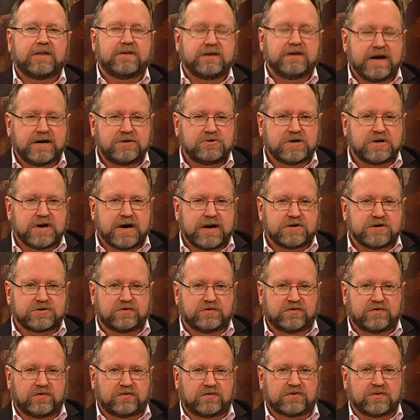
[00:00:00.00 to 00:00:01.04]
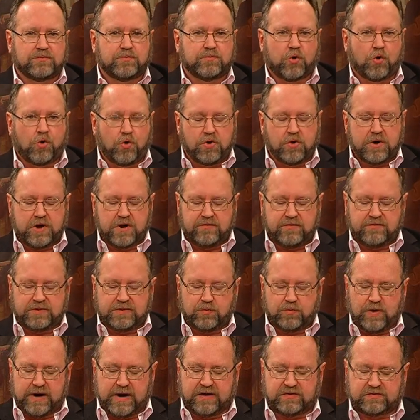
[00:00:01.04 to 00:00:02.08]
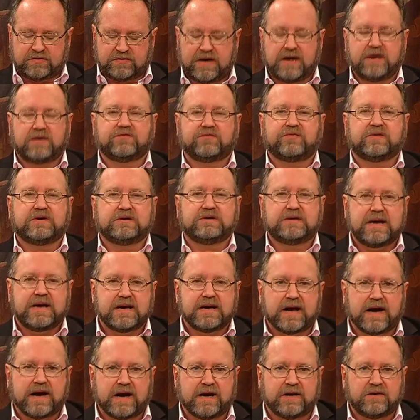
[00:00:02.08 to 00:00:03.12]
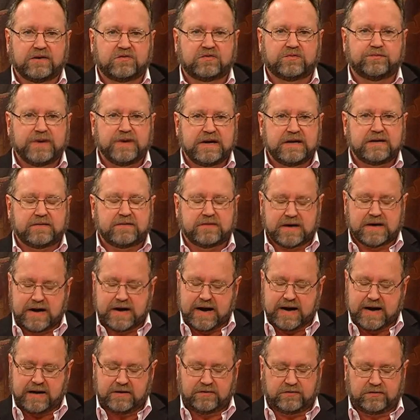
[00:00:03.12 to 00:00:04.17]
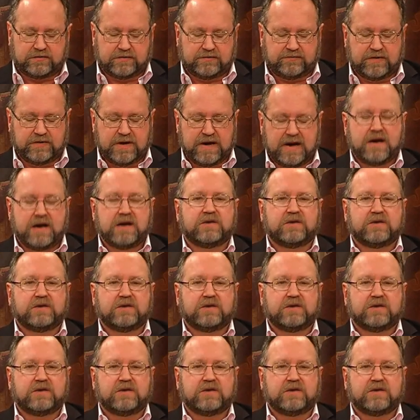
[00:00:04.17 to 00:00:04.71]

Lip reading: The education system all over the West has for decades been in the hands of